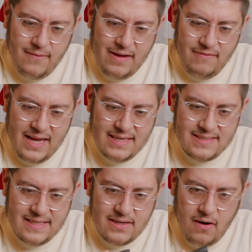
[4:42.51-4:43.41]
We have an
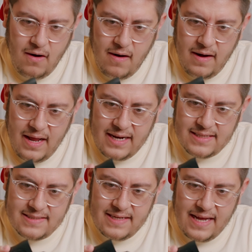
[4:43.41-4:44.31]
SD card and a
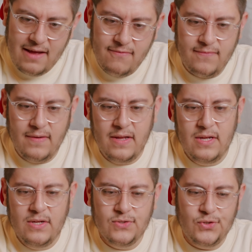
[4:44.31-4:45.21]
CF
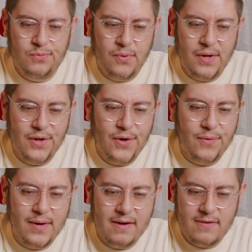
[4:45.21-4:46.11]

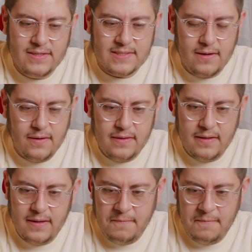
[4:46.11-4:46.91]
2.0, whatever it's called.